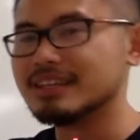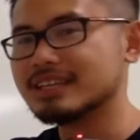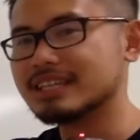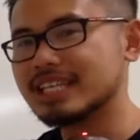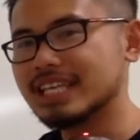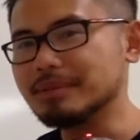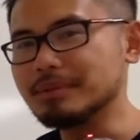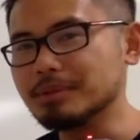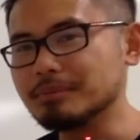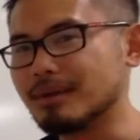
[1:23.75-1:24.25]

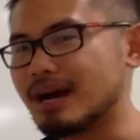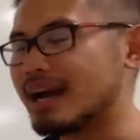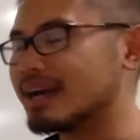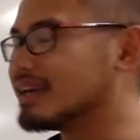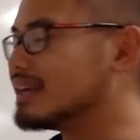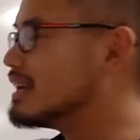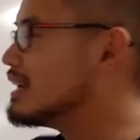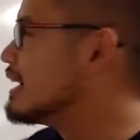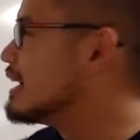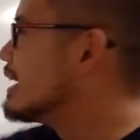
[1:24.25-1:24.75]
Keep in mind,
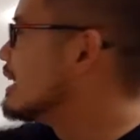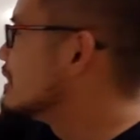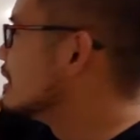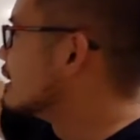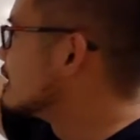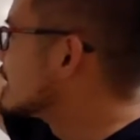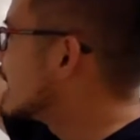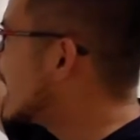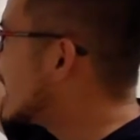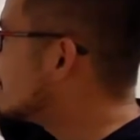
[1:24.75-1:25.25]
the
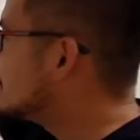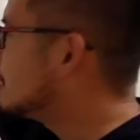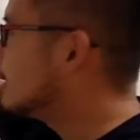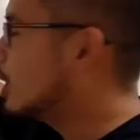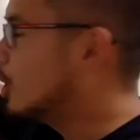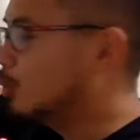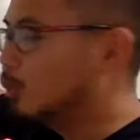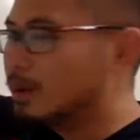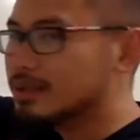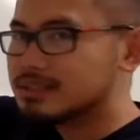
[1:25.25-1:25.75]
top
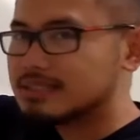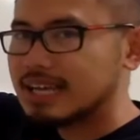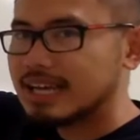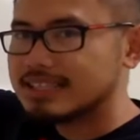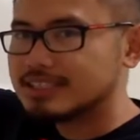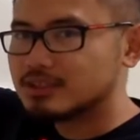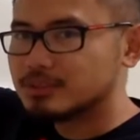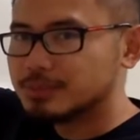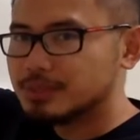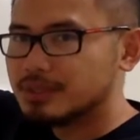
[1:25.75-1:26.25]
always
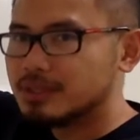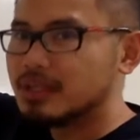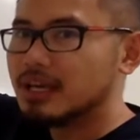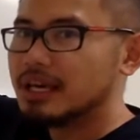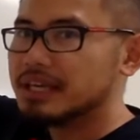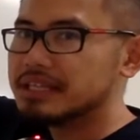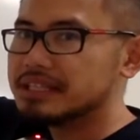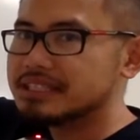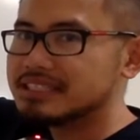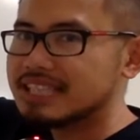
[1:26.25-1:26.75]
has to be
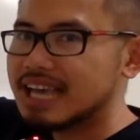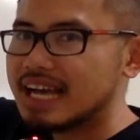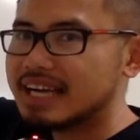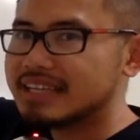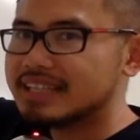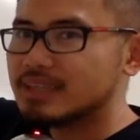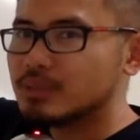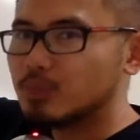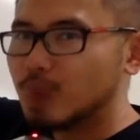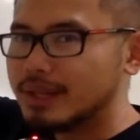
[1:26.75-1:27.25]

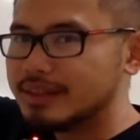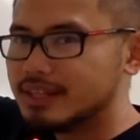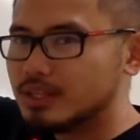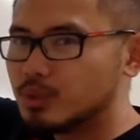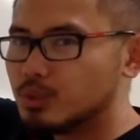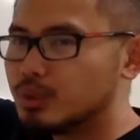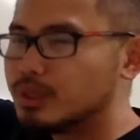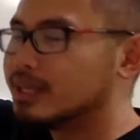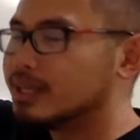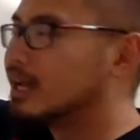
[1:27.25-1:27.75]
exactly 1
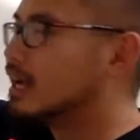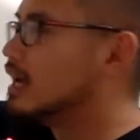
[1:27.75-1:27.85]
degree